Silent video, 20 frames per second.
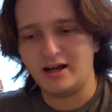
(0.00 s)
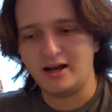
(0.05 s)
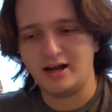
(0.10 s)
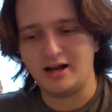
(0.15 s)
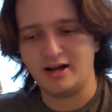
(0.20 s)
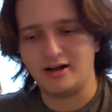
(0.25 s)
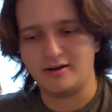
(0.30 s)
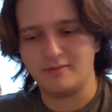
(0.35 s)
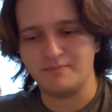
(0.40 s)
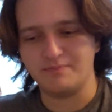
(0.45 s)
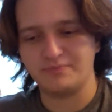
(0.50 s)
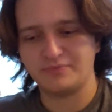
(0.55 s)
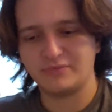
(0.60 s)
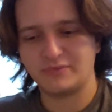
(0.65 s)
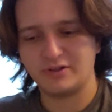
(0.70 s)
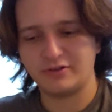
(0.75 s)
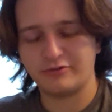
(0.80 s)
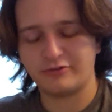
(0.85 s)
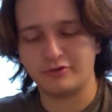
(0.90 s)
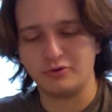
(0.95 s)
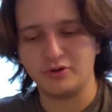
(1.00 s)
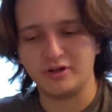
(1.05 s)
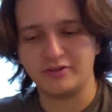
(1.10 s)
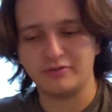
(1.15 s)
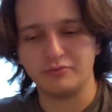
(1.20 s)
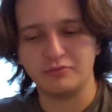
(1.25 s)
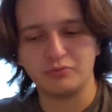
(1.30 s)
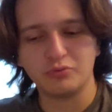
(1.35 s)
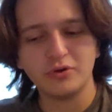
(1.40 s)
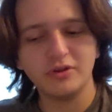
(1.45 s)
So it's
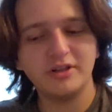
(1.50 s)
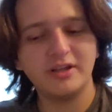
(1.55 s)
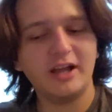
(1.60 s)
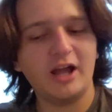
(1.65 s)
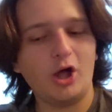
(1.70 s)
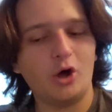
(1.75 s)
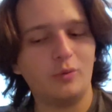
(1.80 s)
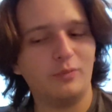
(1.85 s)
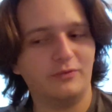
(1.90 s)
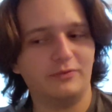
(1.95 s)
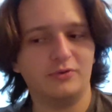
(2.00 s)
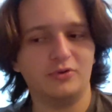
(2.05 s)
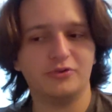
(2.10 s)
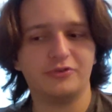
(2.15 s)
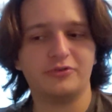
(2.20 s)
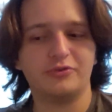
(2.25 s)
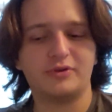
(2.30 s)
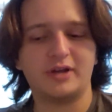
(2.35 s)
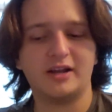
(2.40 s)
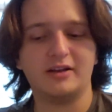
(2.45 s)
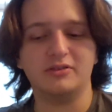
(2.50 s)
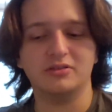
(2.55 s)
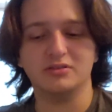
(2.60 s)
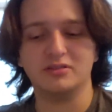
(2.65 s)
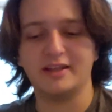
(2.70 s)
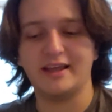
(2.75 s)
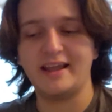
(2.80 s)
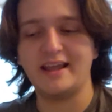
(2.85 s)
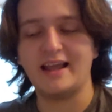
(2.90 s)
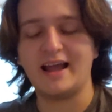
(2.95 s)
really helpful to kind of
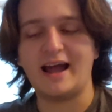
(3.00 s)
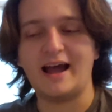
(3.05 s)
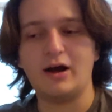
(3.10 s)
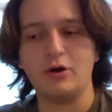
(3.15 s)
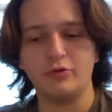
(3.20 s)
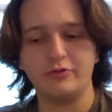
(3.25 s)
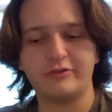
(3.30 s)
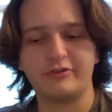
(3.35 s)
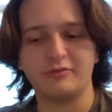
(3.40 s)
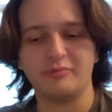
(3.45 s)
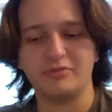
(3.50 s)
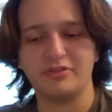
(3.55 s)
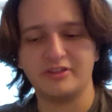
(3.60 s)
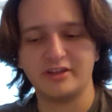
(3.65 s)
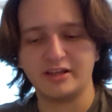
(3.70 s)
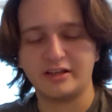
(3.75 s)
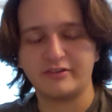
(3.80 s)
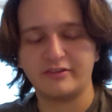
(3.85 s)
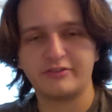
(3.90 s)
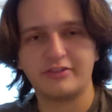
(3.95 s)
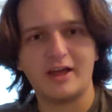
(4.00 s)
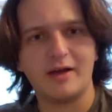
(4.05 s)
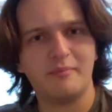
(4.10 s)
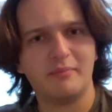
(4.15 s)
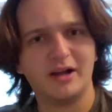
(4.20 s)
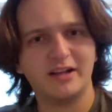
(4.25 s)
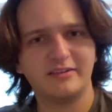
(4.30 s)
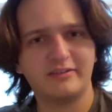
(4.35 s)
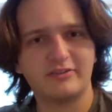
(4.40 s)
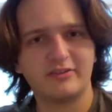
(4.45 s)
lay out some things that
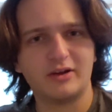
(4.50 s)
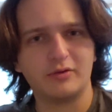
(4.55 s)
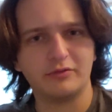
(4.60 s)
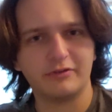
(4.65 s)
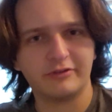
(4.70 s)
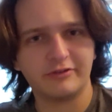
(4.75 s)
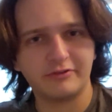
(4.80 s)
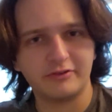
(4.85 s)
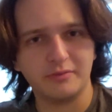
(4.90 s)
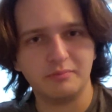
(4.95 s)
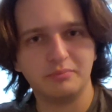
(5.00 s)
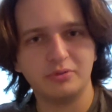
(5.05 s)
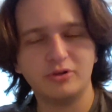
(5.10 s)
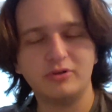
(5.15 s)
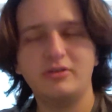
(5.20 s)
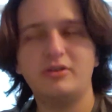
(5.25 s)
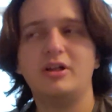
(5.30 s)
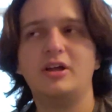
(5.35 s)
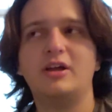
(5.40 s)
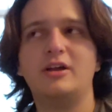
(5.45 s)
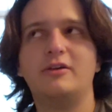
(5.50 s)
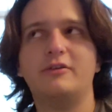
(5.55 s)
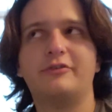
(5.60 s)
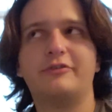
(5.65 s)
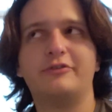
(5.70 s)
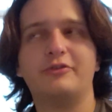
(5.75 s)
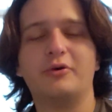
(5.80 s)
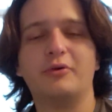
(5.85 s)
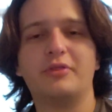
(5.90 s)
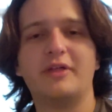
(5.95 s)
might sound simple
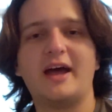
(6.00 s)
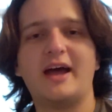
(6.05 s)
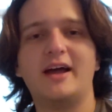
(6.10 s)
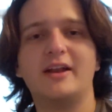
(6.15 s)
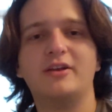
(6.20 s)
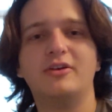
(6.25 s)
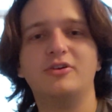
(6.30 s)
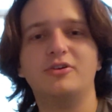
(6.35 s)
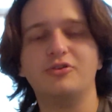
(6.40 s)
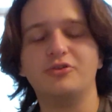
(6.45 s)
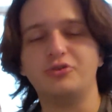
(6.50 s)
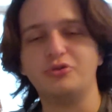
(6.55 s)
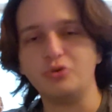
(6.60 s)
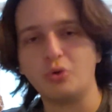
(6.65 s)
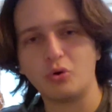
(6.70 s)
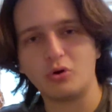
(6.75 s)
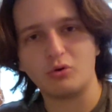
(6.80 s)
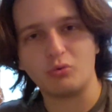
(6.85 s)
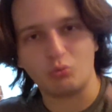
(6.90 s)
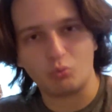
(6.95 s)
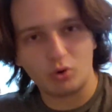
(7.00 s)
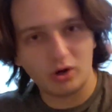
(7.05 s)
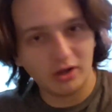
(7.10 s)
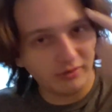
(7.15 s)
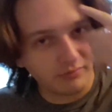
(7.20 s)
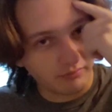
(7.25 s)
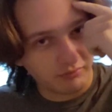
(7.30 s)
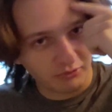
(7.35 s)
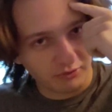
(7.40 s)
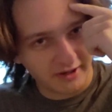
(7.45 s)
so that your
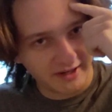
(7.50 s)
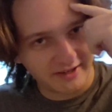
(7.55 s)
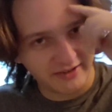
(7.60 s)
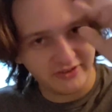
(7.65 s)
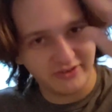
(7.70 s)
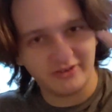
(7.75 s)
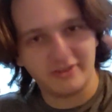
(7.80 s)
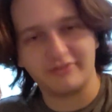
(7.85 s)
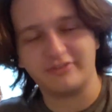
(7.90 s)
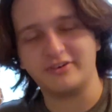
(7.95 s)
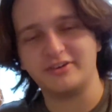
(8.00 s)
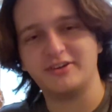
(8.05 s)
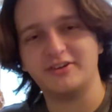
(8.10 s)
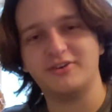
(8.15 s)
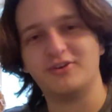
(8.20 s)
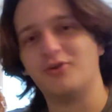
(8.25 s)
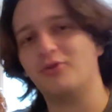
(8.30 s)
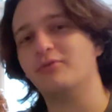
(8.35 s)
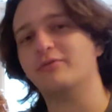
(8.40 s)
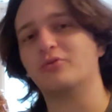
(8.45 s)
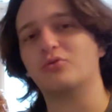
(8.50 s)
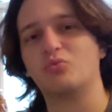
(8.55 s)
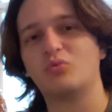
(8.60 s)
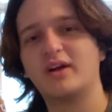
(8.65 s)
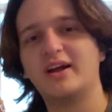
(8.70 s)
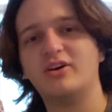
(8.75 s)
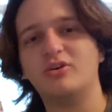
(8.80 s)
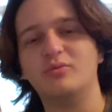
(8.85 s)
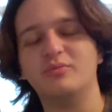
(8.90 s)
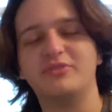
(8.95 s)
one brain doesn't get
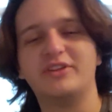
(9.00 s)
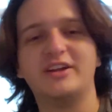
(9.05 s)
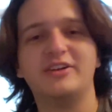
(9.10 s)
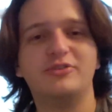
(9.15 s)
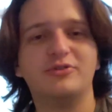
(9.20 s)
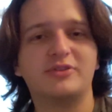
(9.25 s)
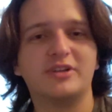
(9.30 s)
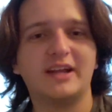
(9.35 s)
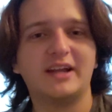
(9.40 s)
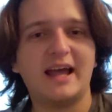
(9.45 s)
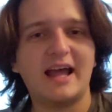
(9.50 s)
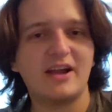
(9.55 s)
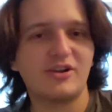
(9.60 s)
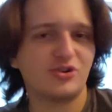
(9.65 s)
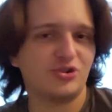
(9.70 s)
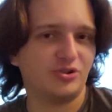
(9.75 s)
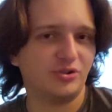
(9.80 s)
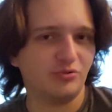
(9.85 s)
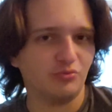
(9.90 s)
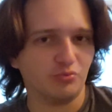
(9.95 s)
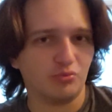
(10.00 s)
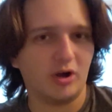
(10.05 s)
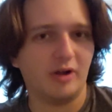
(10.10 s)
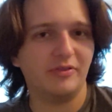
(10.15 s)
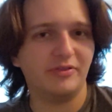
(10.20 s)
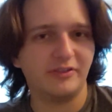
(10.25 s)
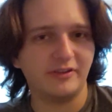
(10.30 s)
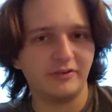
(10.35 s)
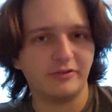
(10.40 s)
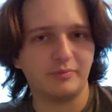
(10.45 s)
overwhelmed and you can actually
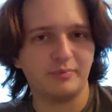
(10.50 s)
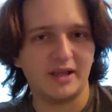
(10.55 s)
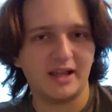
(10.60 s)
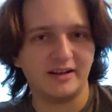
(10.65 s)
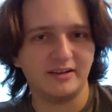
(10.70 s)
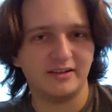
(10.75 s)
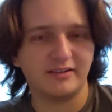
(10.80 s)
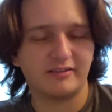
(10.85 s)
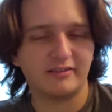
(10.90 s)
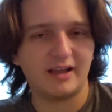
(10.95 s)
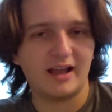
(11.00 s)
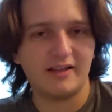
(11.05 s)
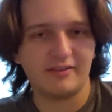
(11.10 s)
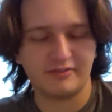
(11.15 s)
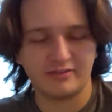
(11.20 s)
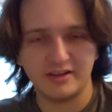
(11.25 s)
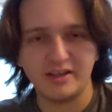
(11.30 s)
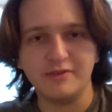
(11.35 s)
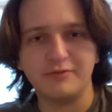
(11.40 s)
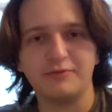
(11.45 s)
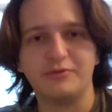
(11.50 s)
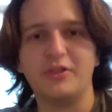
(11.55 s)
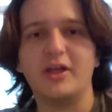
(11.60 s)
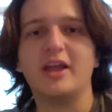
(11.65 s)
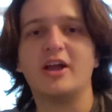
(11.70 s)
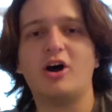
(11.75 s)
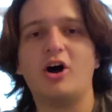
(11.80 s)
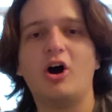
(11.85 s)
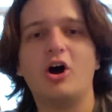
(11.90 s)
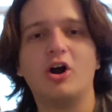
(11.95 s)
run these bandits as if
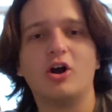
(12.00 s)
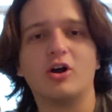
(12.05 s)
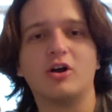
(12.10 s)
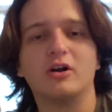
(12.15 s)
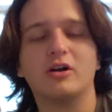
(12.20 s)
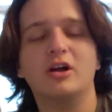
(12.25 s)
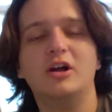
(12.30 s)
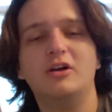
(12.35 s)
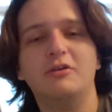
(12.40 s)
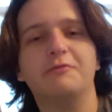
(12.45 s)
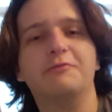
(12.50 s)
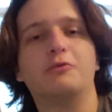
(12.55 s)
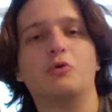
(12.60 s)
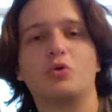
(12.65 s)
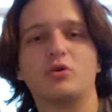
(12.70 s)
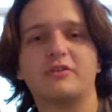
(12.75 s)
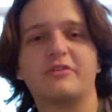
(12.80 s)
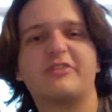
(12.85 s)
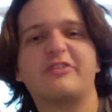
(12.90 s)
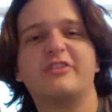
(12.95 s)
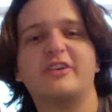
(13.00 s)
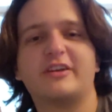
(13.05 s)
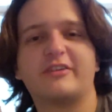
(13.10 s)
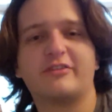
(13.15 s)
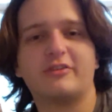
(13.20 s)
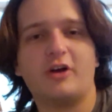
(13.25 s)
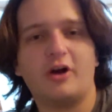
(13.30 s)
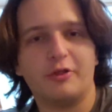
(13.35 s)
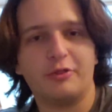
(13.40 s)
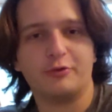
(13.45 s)
they are 4 to
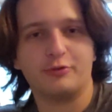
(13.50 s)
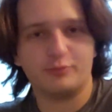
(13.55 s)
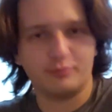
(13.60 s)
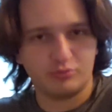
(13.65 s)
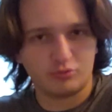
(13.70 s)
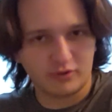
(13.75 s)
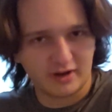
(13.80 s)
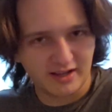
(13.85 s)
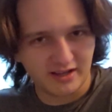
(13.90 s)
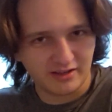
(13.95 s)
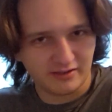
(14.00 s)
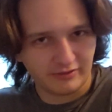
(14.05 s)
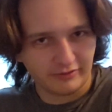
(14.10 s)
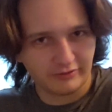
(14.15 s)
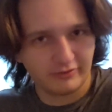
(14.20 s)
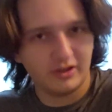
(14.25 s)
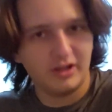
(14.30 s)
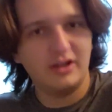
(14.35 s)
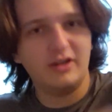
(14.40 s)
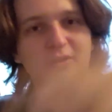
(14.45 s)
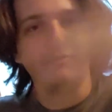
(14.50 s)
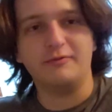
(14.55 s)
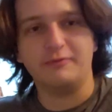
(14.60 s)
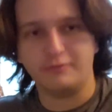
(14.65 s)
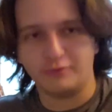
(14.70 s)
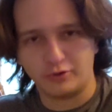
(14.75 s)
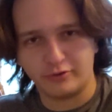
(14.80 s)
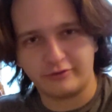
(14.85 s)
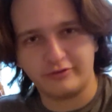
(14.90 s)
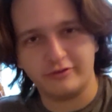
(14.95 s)
6 other brains
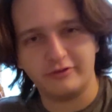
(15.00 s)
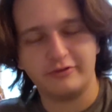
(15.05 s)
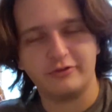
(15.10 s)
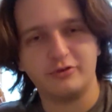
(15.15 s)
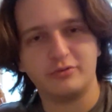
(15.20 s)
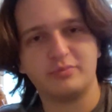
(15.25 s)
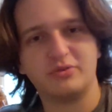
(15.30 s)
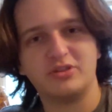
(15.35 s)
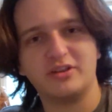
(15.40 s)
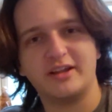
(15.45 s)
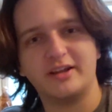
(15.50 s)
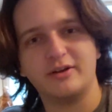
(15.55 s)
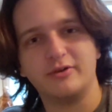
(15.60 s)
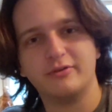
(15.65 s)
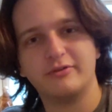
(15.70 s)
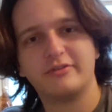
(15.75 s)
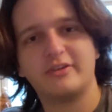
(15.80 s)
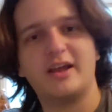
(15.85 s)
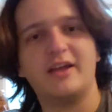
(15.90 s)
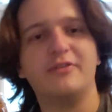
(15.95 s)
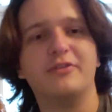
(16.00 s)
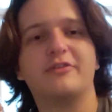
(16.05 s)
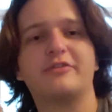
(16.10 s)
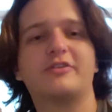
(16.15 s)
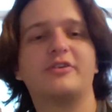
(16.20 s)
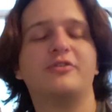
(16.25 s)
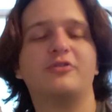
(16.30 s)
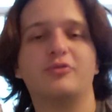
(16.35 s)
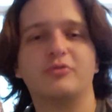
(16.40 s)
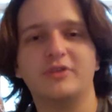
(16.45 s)
versus your players. And this
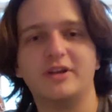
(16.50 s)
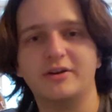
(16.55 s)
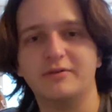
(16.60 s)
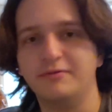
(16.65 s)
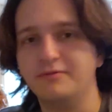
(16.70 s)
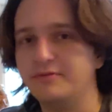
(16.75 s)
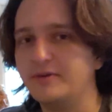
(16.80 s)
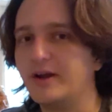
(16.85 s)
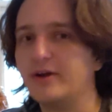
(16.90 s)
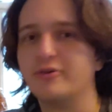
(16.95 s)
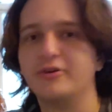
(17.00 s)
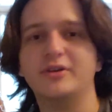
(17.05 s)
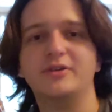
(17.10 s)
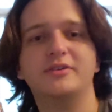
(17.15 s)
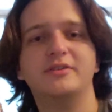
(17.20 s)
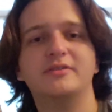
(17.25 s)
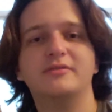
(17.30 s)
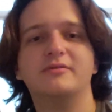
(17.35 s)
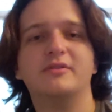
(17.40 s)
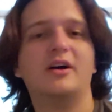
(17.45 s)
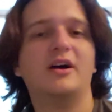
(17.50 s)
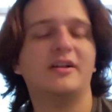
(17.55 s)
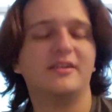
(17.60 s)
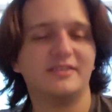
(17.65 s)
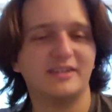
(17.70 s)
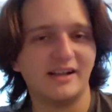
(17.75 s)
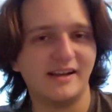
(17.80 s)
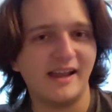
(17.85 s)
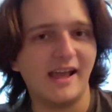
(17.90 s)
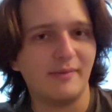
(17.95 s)
can create a very
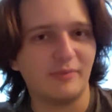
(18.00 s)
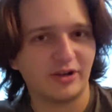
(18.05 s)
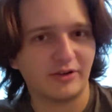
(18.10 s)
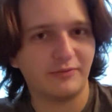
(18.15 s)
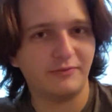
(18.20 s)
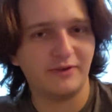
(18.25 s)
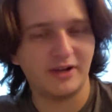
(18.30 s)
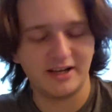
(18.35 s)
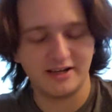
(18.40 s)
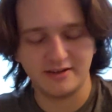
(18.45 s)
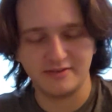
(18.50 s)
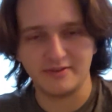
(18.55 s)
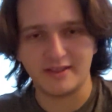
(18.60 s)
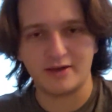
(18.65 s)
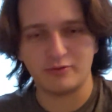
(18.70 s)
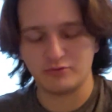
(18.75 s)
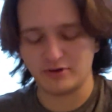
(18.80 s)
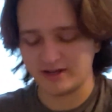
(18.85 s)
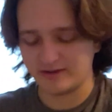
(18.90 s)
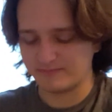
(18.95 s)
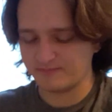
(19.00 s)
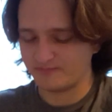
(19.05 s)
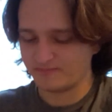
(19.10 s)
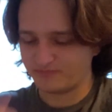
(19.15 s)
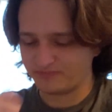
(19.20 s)
dynamic fight in that way.